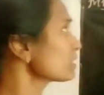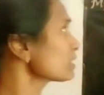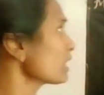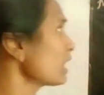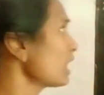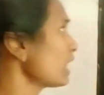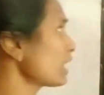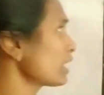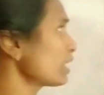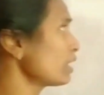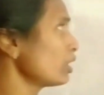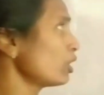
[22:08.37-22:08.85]

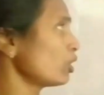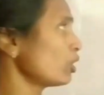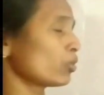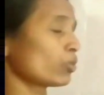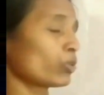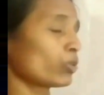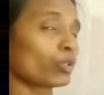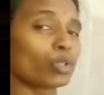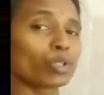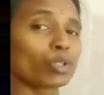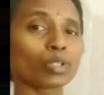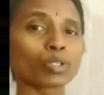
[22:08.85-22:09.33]
Arnold
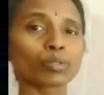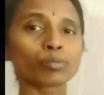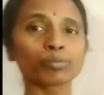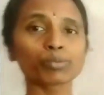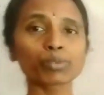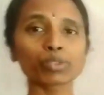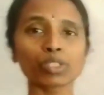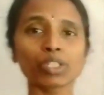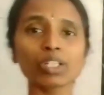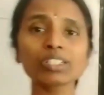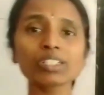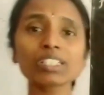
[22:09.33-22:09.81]

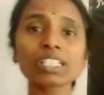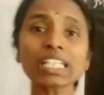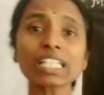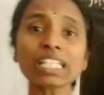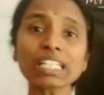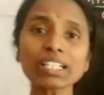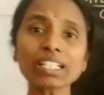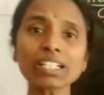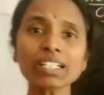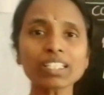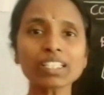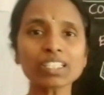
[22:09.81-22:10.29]
brought
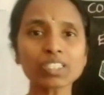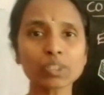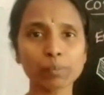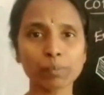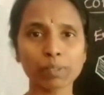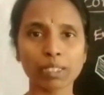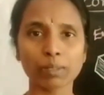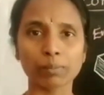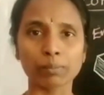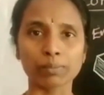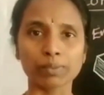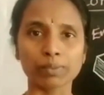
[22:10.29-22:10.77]
English
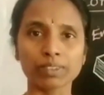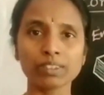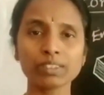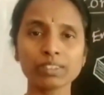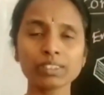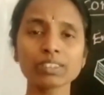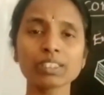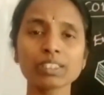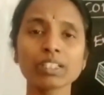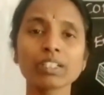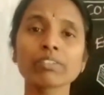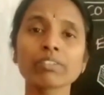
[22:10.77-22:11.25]
papers
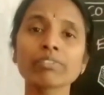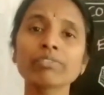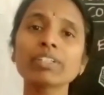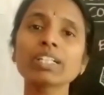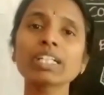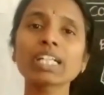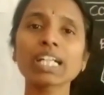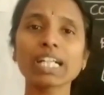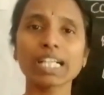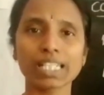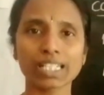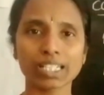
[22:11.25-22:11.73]
for
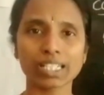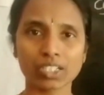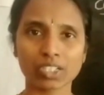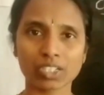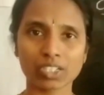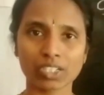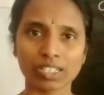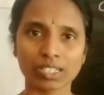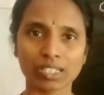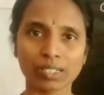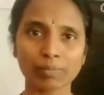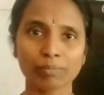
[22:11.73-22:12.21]

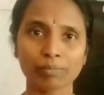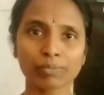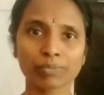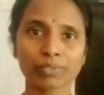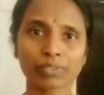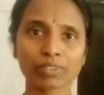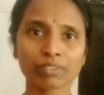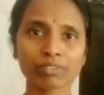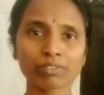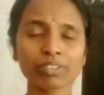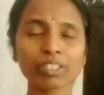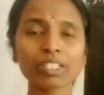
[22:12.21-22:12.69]
correction,
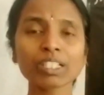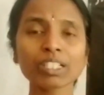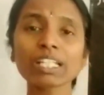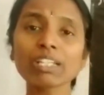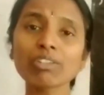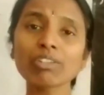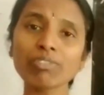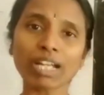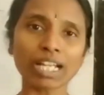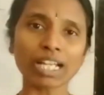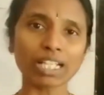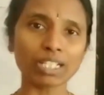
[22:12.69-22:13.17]
for
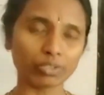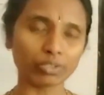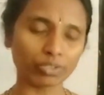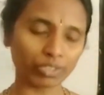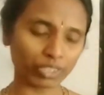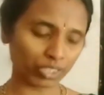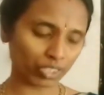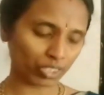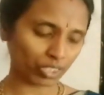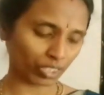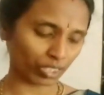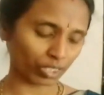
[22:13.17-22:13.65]

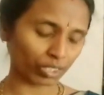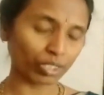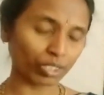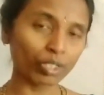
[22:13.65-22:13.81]
evaluation.